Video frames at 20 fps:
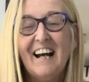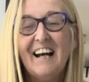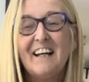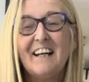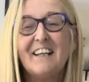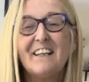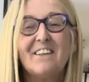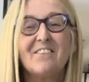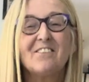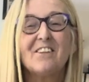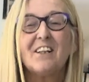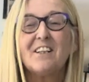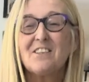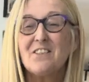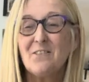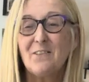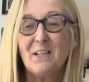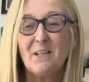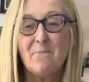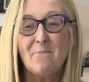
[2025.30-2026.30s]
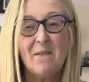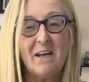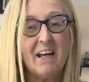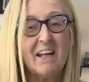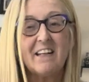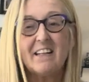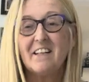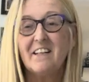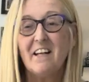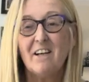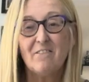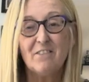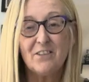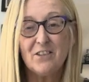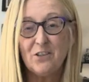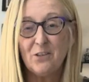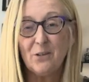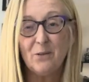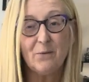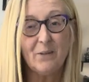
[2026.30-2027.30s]
You've got to admit, you're never
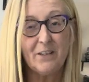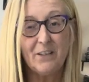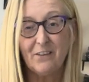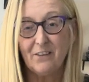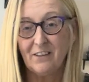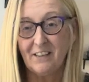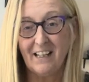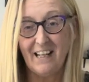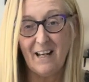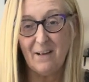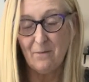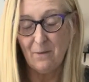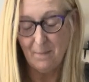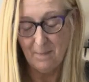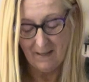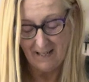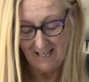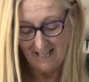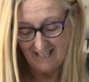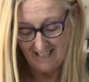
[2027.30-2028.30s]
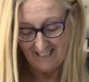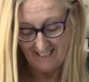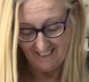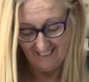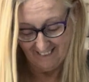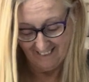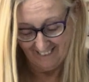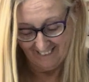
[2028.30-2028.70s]
sure what you're going to get with me, are you?